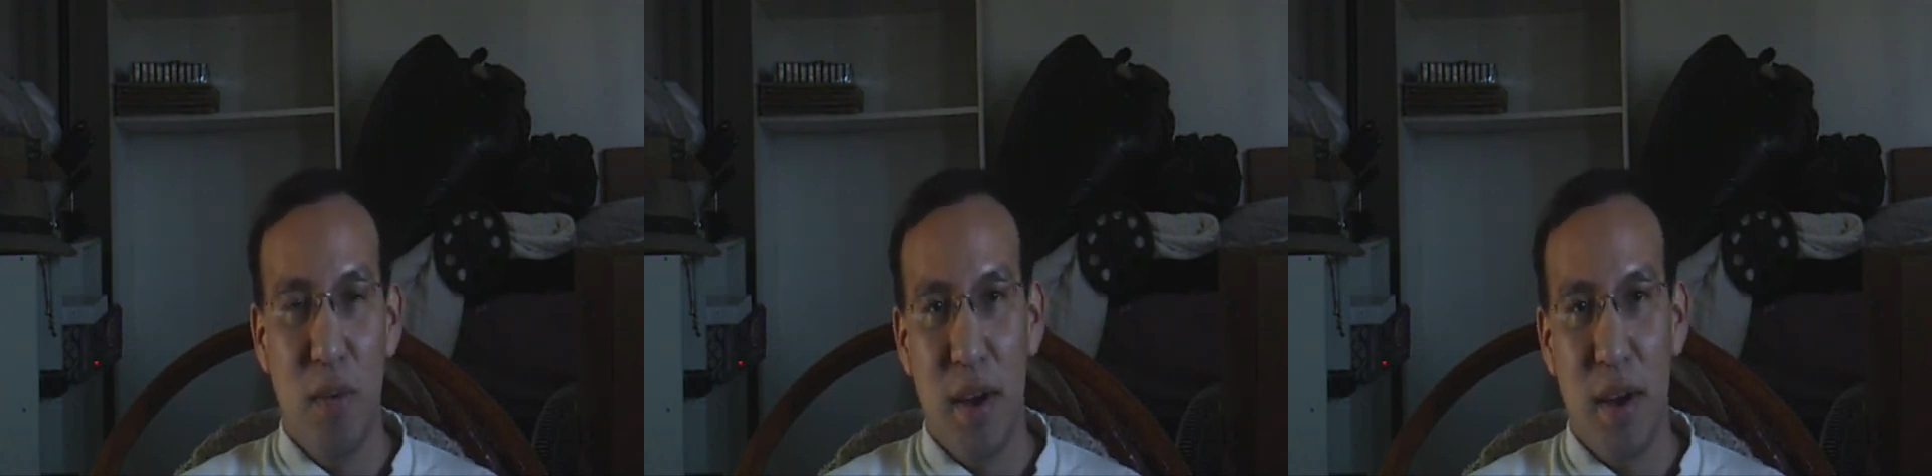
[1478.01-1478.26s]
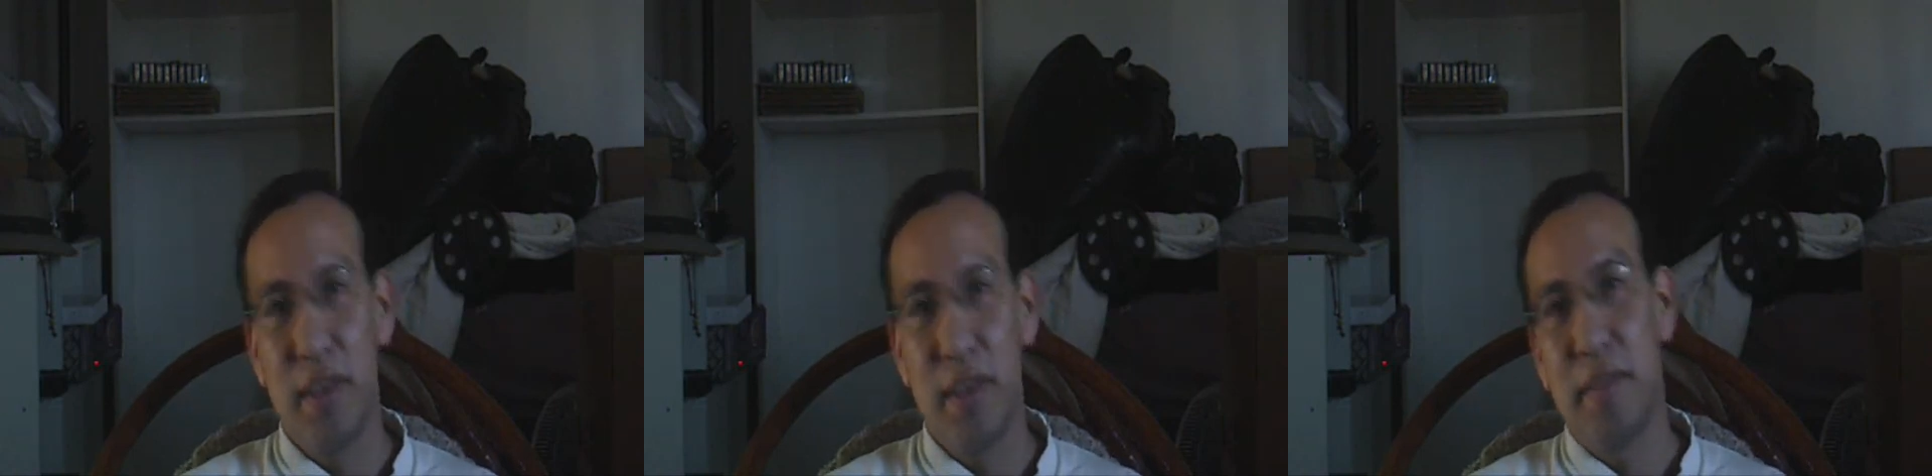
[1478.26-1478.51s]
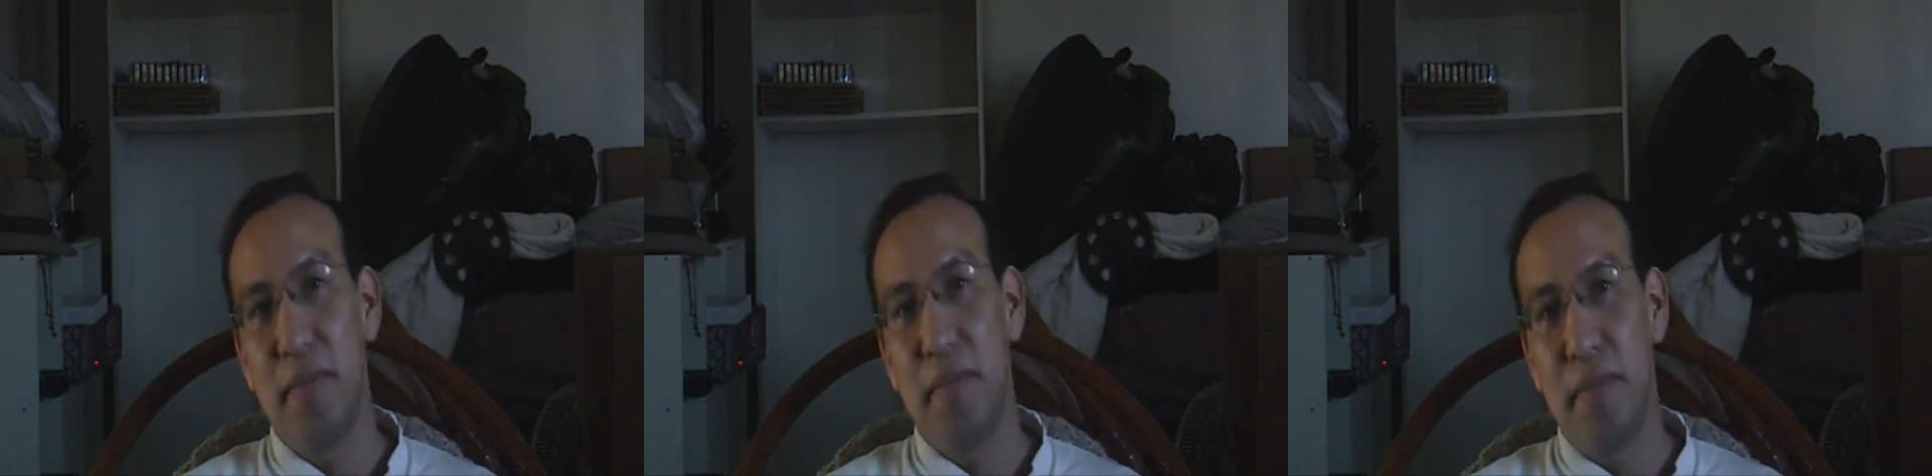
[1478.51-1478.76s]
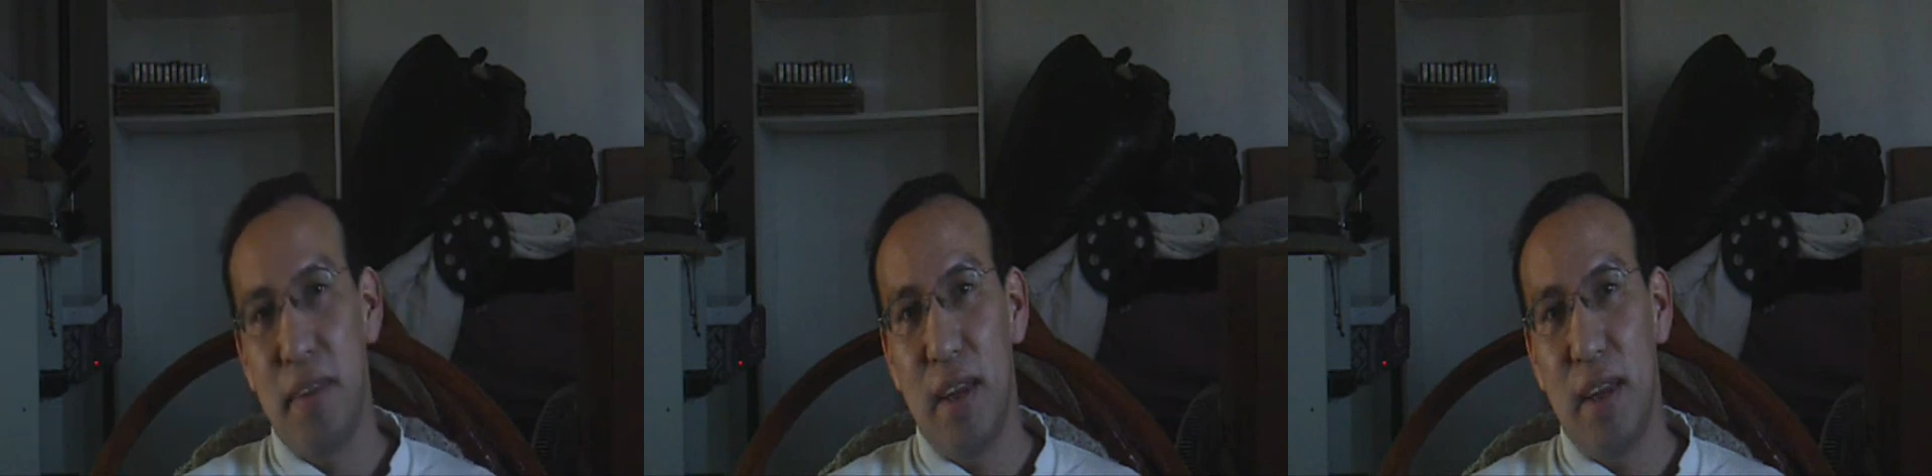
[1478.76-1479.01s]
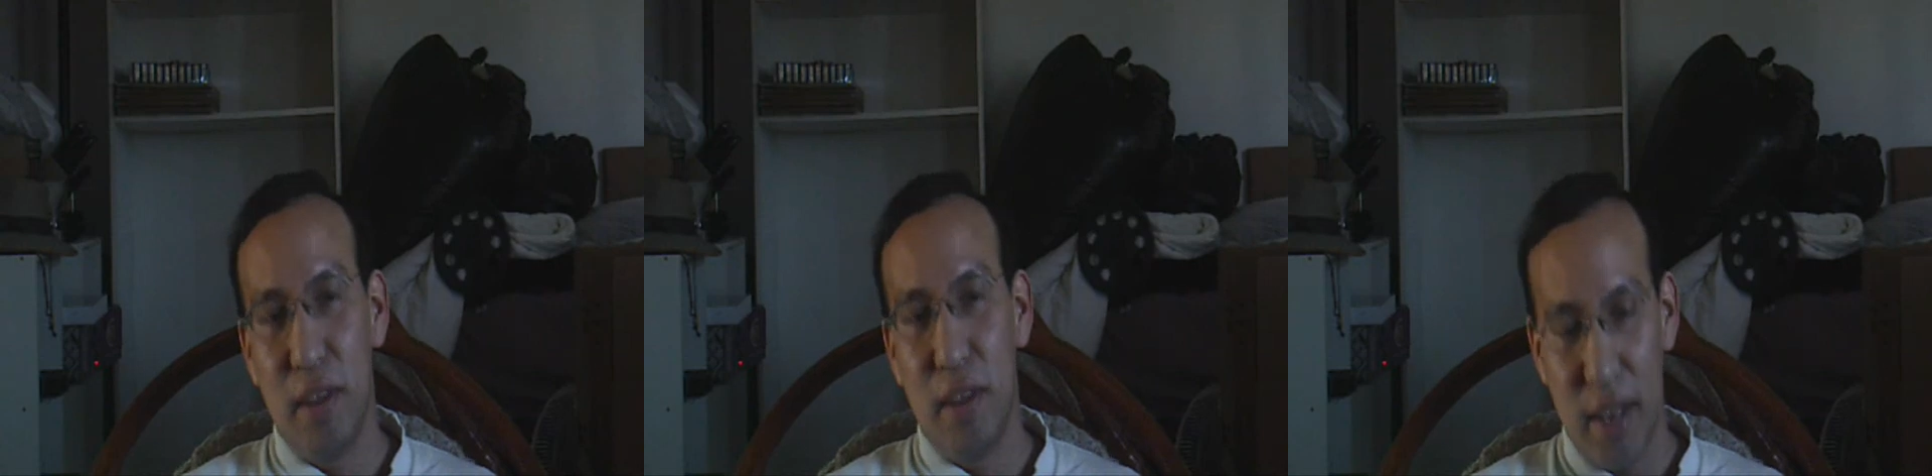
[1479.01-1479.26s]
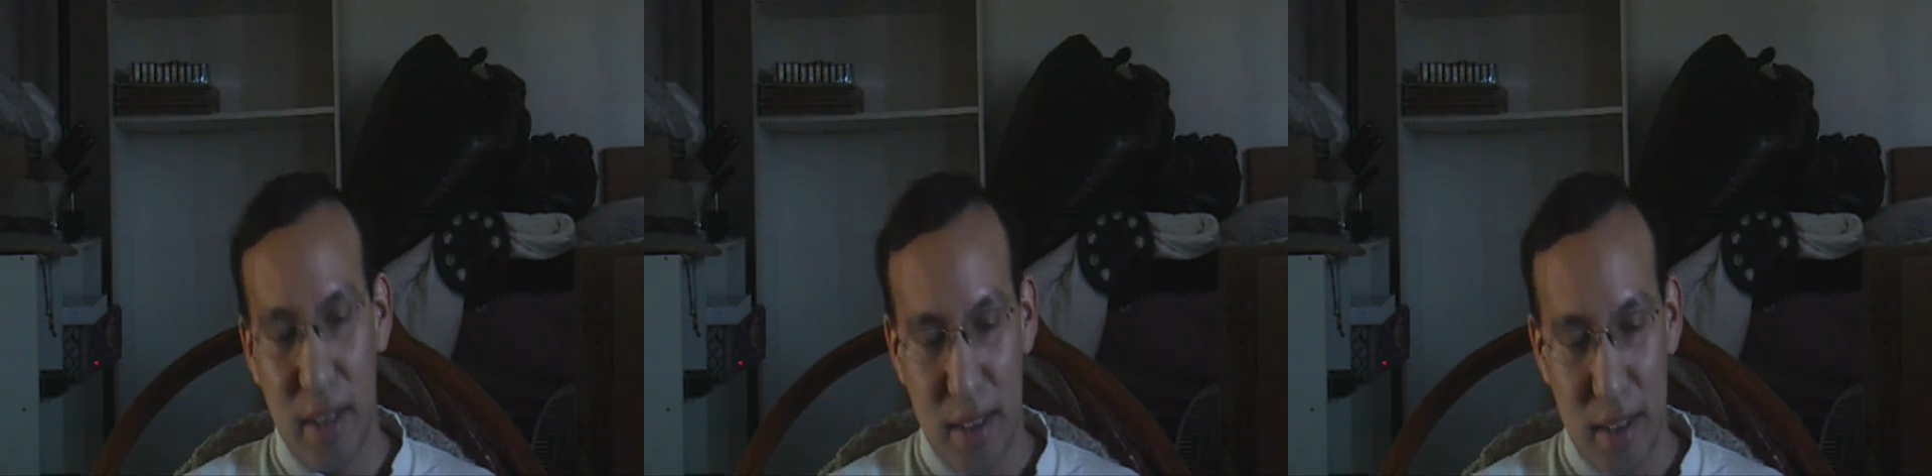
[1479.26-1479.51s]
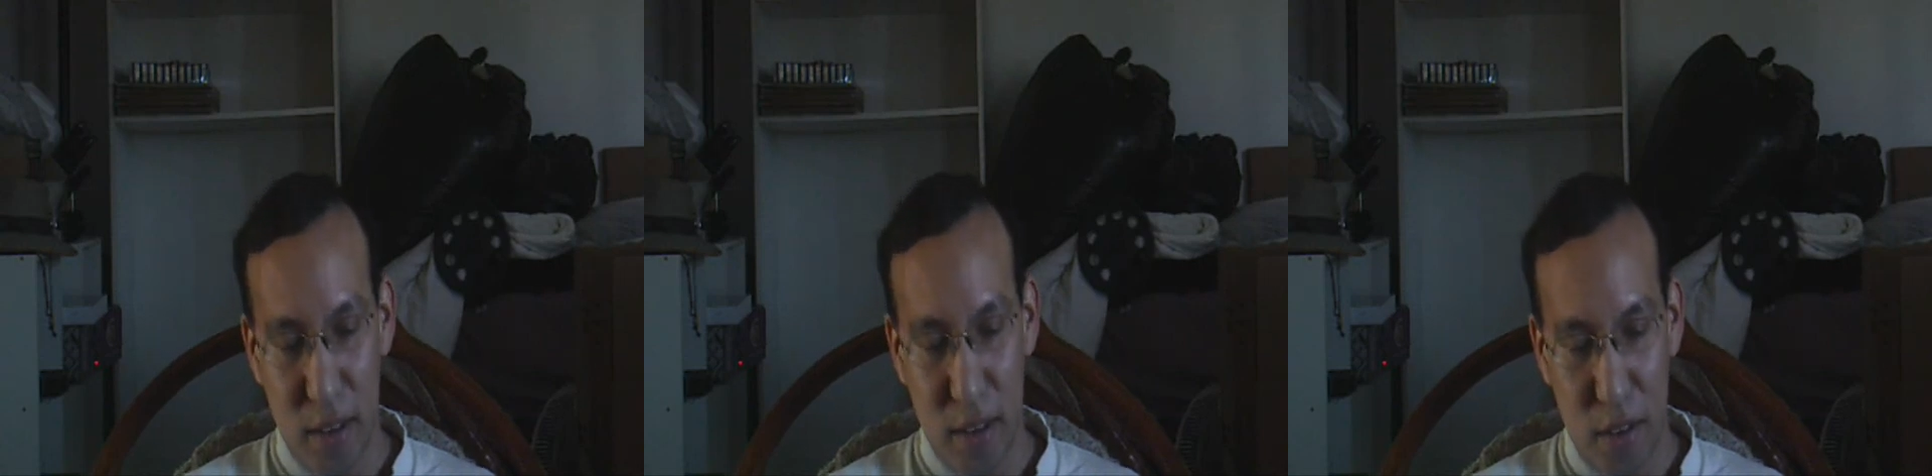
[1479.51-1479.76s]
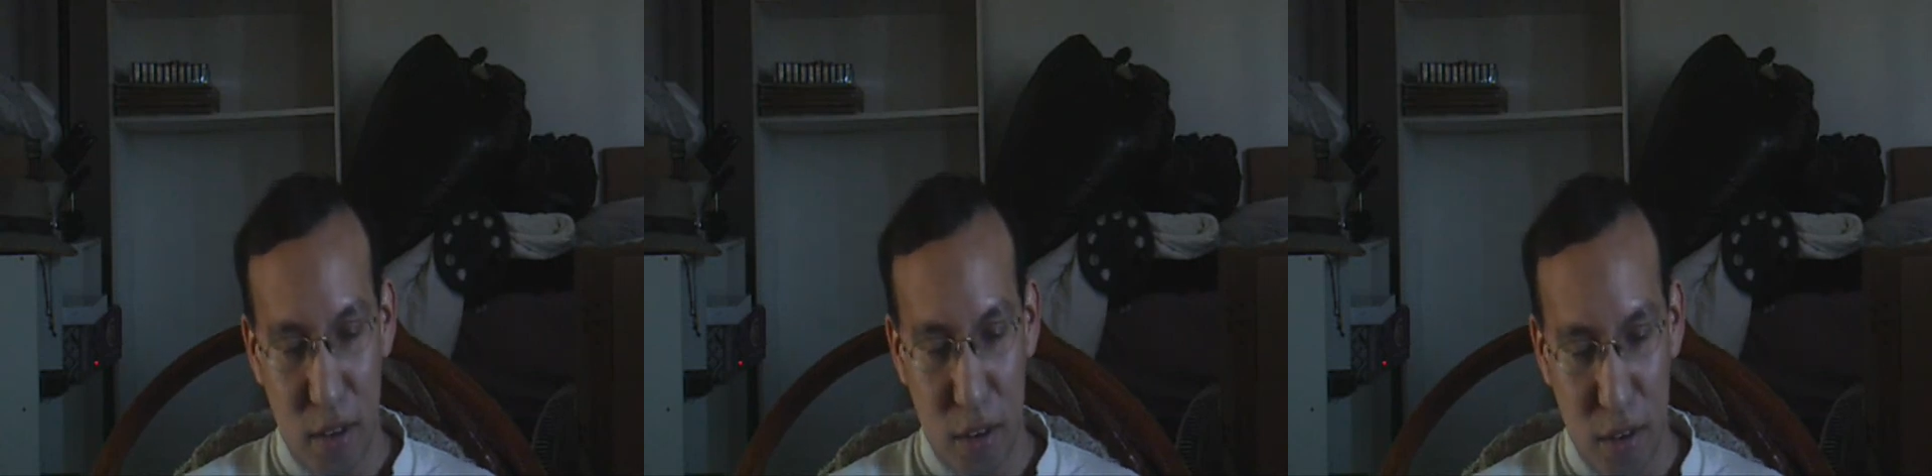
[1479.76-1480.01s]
you want to take a look at this.